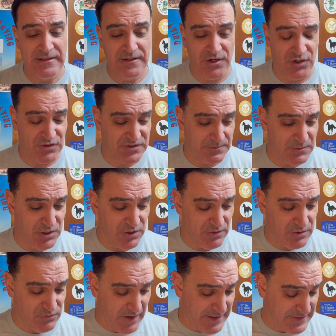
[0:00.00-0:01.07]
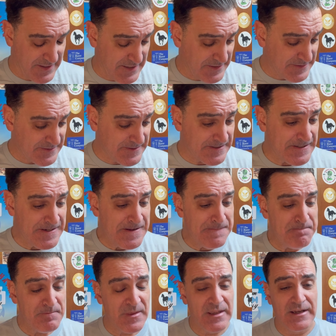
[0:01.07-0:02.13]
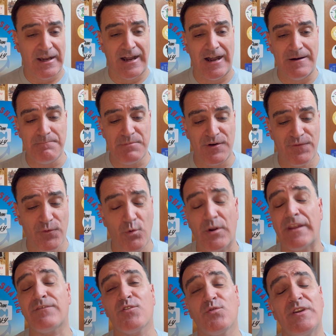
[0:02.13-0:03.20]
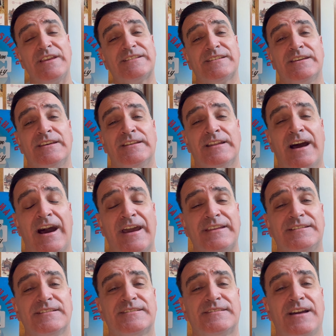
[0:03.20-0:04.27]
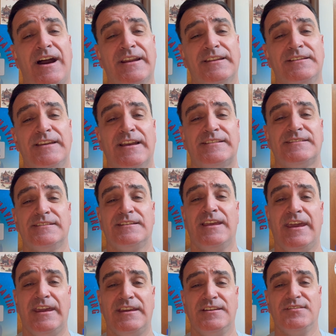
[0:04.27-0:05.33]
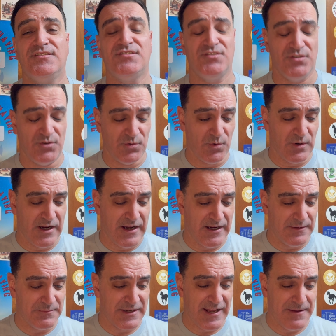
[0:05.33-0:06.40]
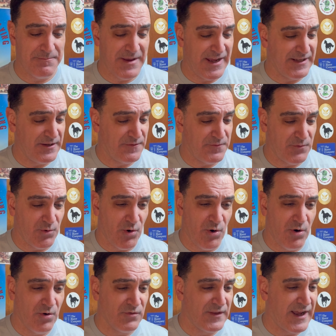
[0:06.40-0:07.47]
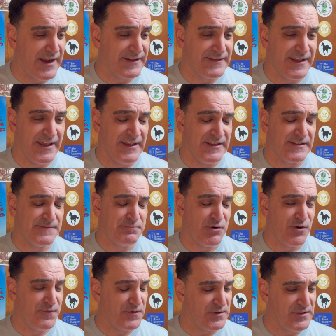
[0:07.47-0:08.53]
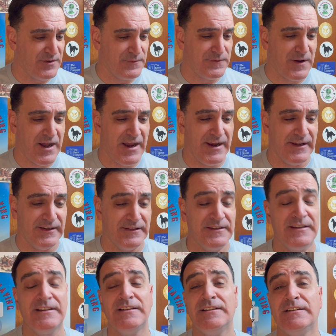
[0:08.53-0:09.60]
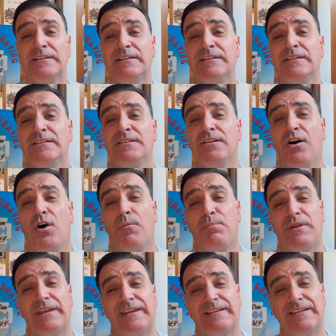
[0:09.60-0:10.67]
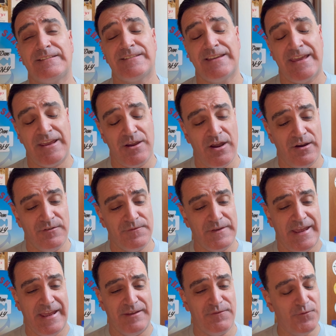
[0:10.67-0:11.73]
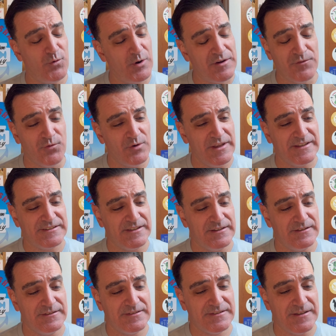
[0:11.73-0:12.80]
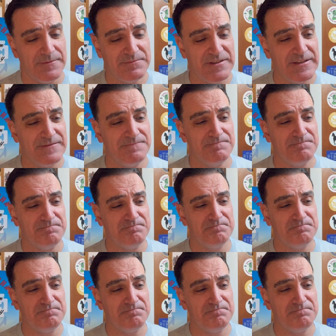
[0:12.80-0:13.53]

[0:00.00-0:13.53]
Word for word: heard some good, great things. Um, but for whatever reason, I decided yesterday to, um, and I made it through all nine days perfectly fine, opening it the day of, and for whatever reason, something